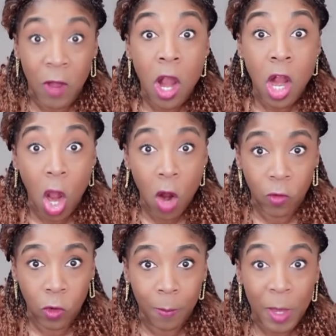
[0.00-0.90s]

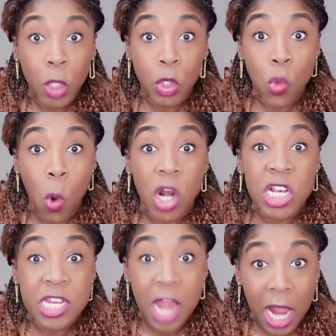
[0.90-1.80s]
cover-up. You are
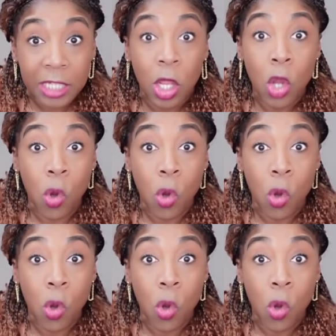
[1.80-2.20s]
not